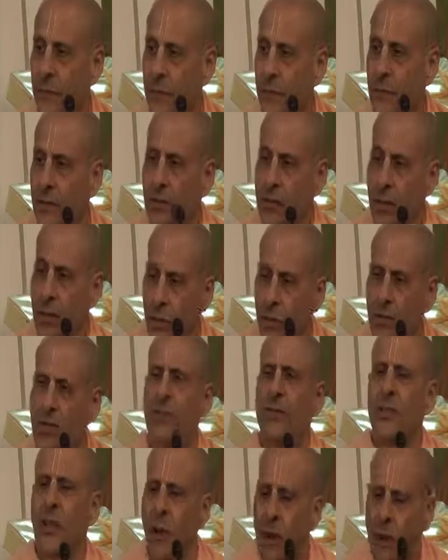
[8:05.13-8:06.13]
The soul
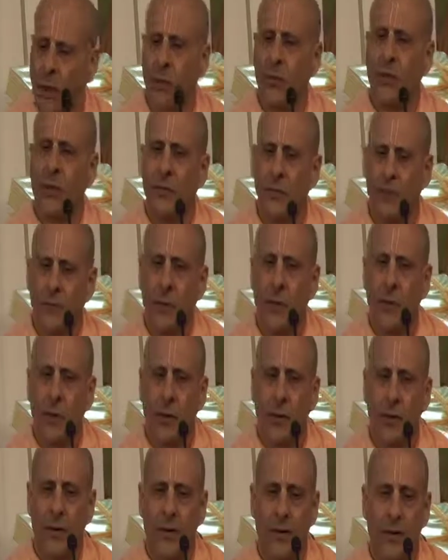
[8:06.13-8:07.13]
is hungry
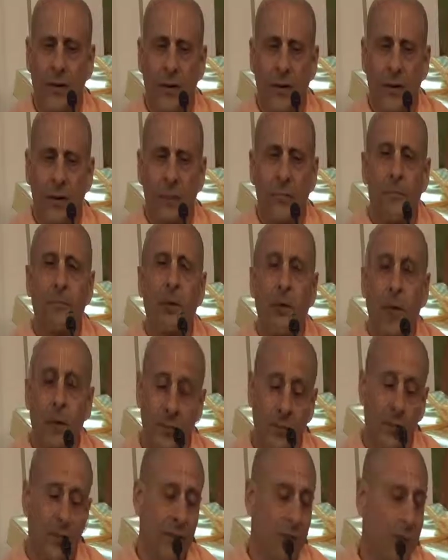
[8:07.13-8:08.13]
for
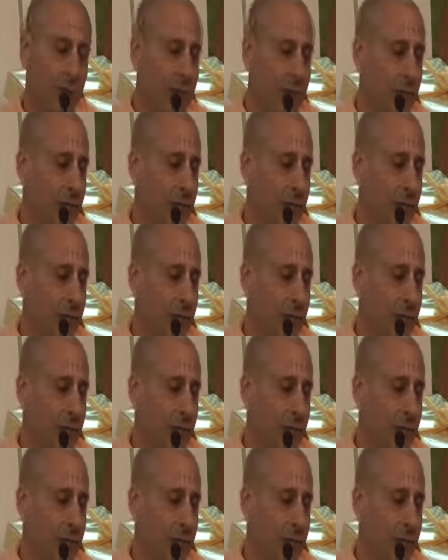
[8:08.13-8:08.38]
pleasure.